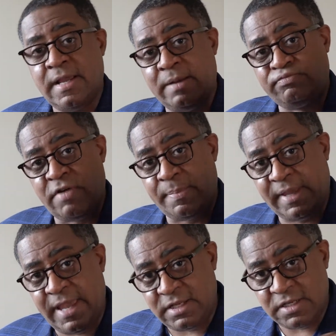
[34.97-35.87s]
and
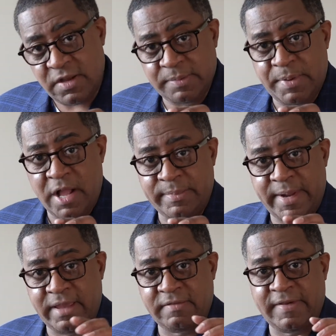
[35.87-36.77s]
propagates down the
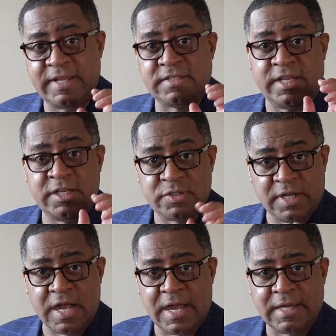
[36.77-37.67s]
pulmonary veins into
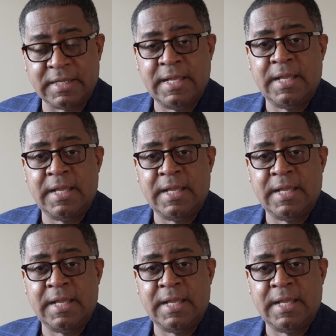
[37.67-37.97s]
the heart.